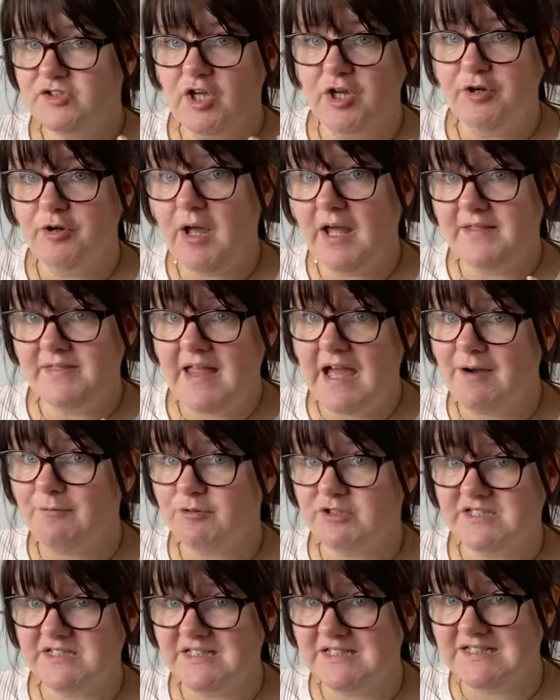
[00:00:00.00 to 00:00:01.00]
So, and
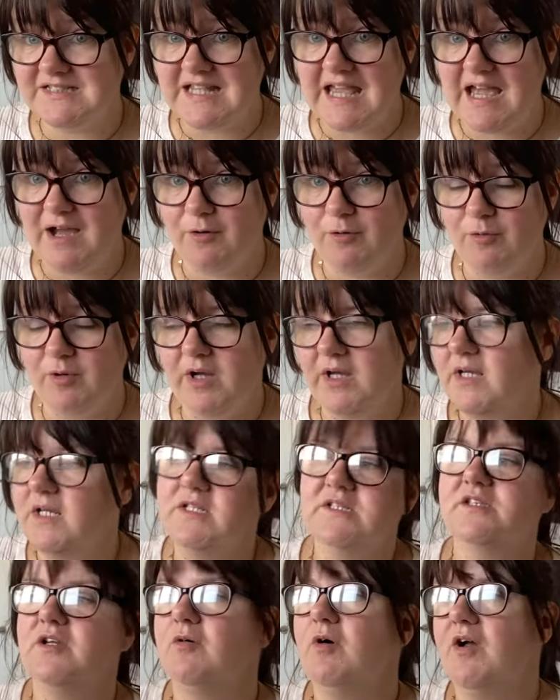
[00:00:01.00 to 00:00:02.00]
that was in sale.
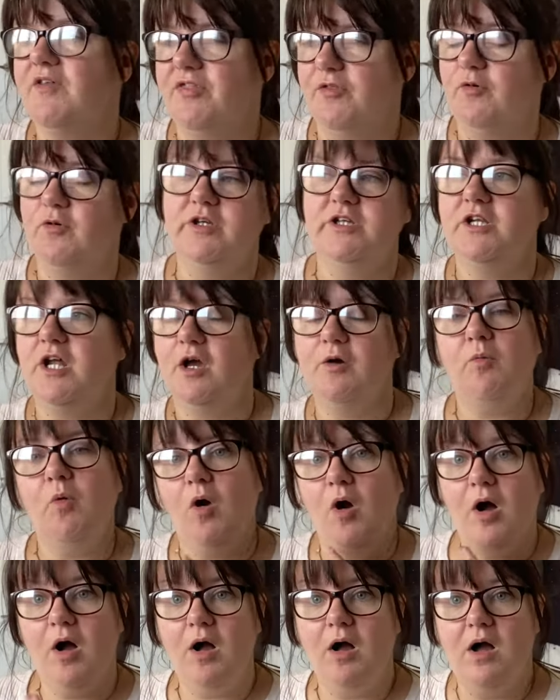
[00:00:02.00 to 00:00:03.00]
So I thought, you know
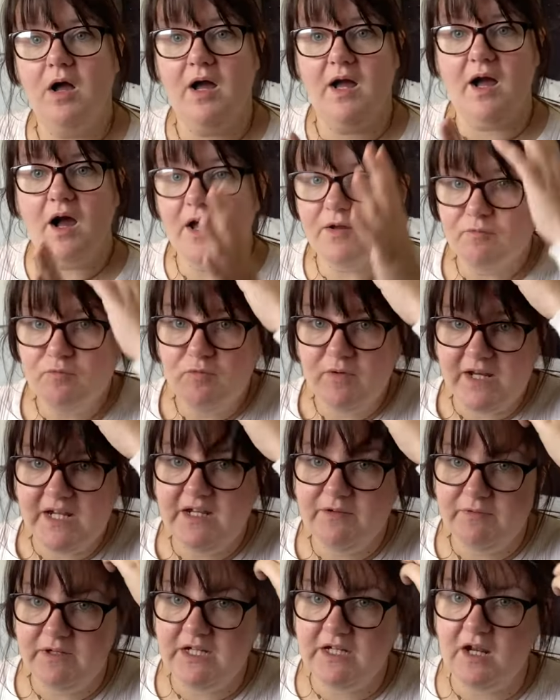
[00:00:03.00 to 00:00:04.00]
what? I
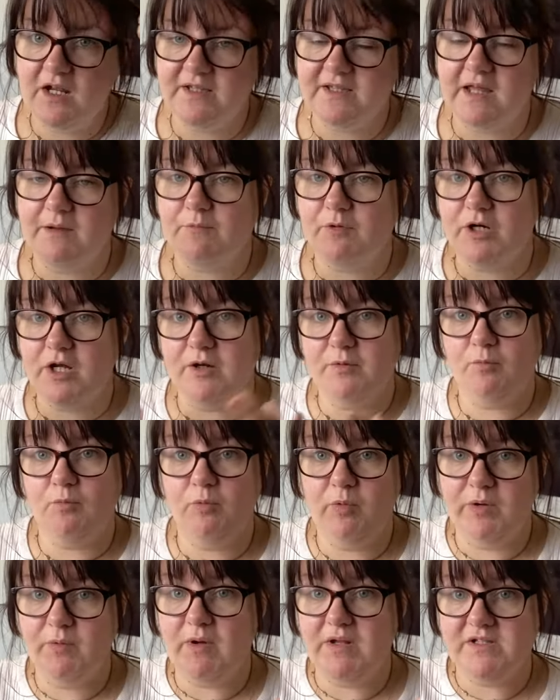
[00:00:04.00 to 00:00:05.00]
really, really liked them when
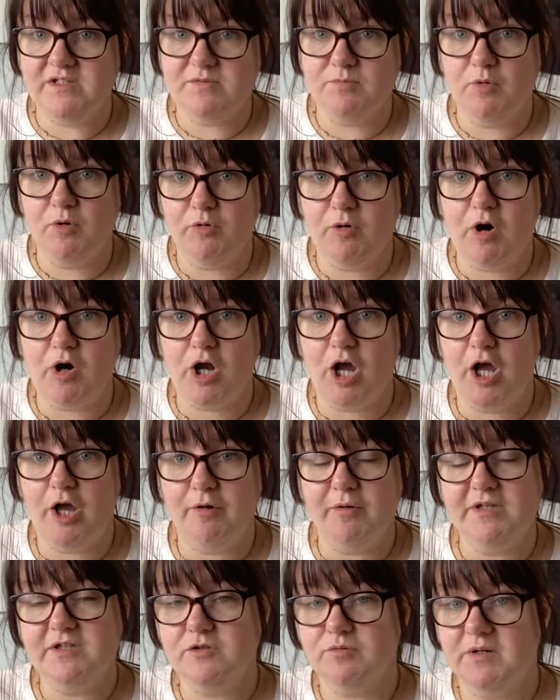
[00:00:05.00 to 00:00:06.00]
we went to Morocco
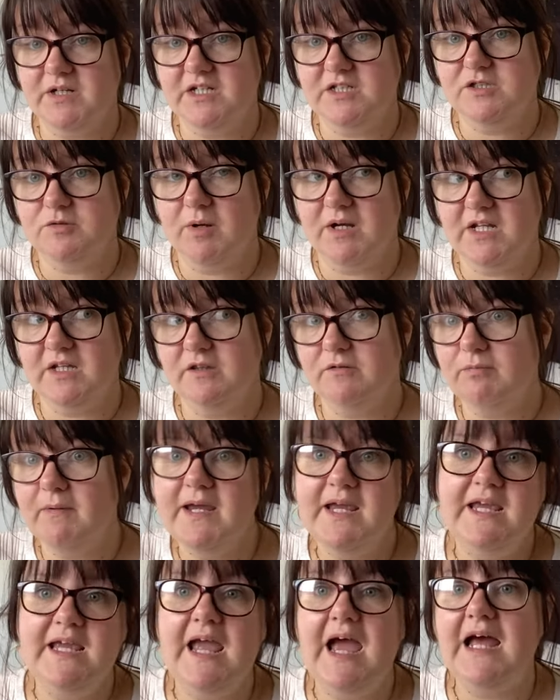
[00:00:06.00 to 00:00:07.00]
in
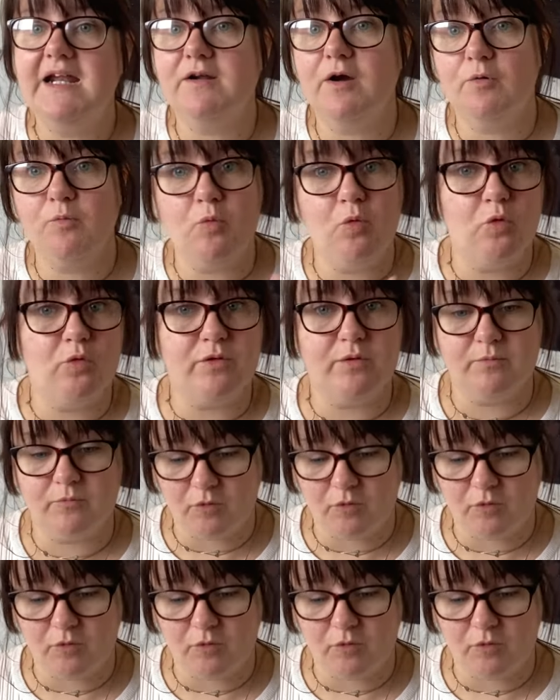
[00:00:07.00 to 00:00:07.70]
2023, and I wore